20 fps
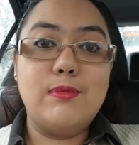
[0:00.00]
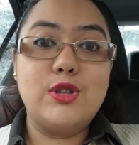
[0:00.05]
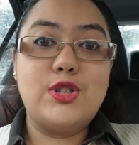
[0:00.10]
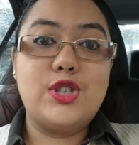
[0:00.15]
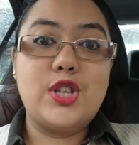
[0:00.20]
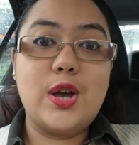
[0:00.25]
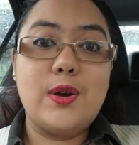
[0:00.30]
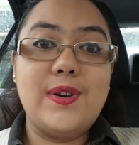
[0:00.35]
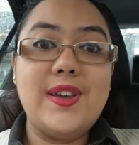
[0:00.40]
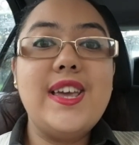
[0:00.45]

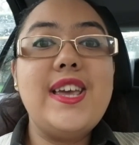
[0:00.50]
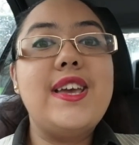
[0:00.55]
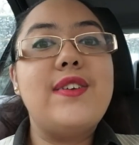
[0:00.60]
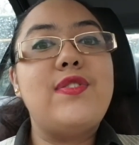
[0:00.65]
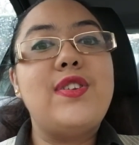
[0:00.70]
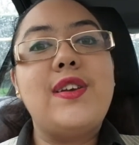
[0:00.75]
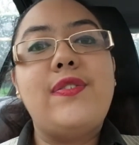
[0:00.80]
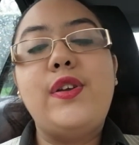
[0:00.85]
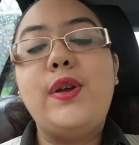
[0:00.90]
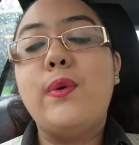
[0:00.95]
So
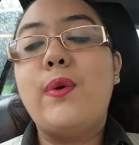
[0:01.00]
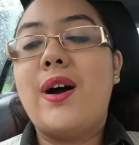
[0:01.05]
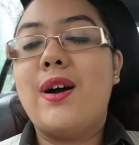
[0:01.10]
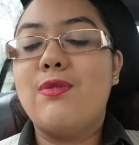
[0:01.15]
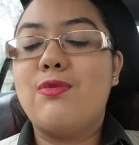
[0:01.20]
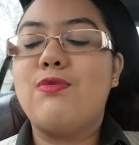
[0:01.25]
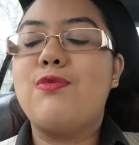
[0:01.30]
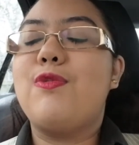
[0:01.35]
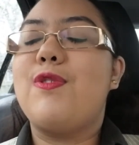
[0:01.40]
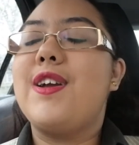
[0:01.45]
even if you
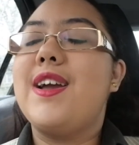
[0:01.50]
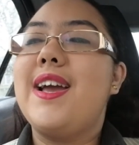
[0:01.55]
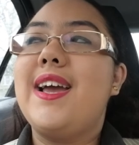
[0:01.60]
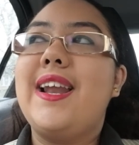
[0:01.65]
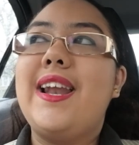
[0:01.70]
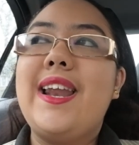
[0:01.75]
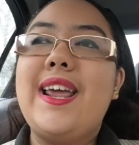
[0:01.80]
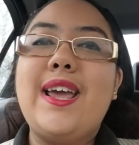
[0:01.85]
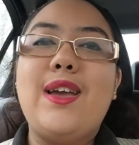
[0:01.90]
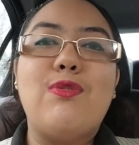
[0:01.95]
are
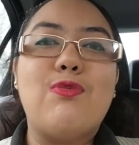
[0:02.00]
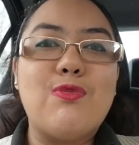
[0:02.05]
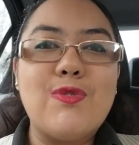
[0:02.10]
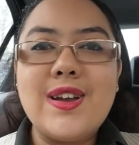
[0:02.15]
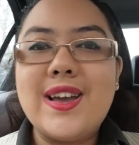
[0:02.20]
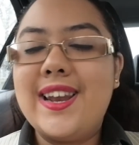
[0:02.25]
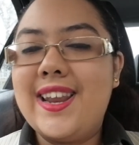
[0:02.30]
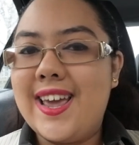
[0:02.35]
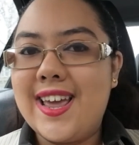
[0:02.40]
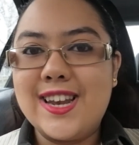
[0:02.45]
really,
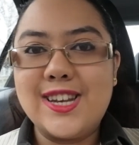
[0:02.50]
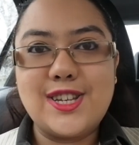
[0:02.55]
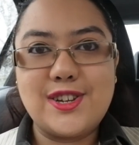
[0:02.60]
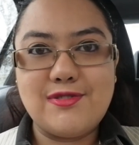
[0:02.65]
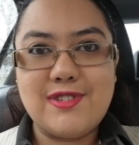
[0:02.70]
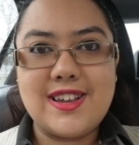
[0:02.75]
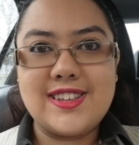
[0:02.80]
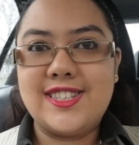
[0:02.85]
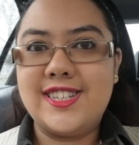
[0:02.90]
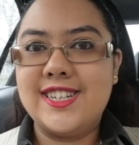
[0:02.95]
really
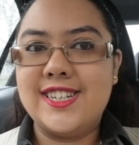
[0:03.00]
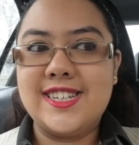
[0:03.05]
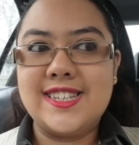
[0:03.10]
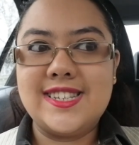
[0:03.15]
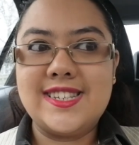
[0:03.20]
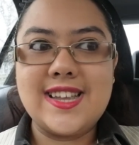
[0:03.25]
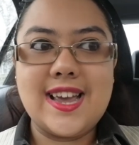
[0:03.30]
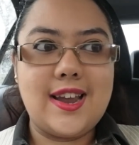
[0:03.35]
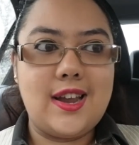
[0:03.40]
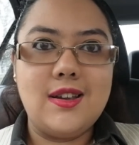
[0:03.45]
interested
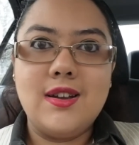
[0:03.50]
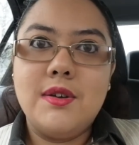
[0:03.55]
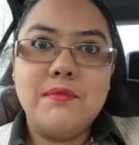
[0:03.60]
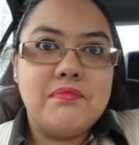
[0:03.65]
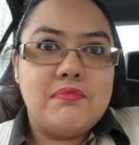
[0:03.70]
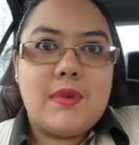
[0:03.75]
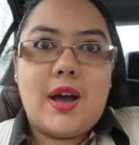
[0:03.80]
in, say,